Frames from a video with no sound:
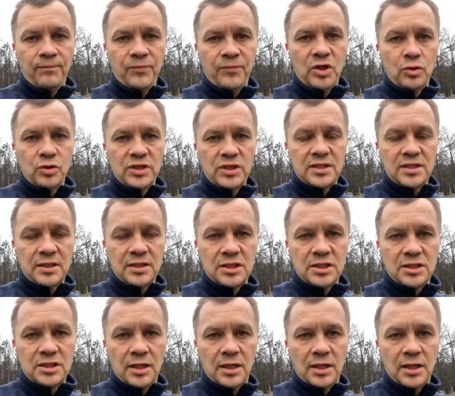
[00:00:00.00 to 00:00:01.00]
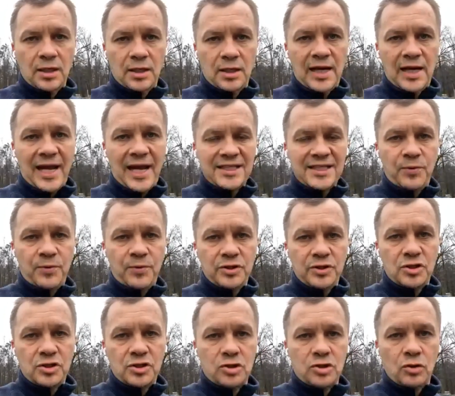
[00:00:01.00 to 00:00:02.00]
uses its
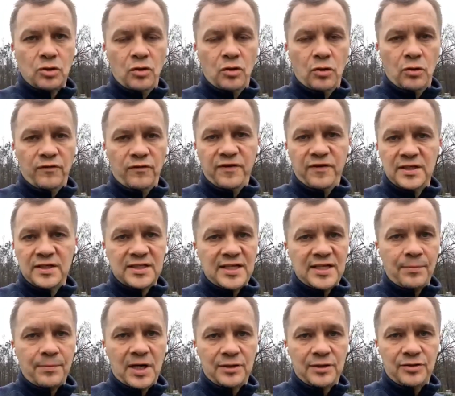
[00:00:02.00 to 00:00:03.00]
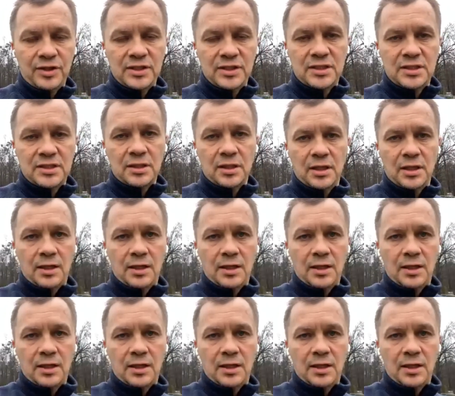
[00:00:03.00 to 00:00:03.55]
exports in some countries,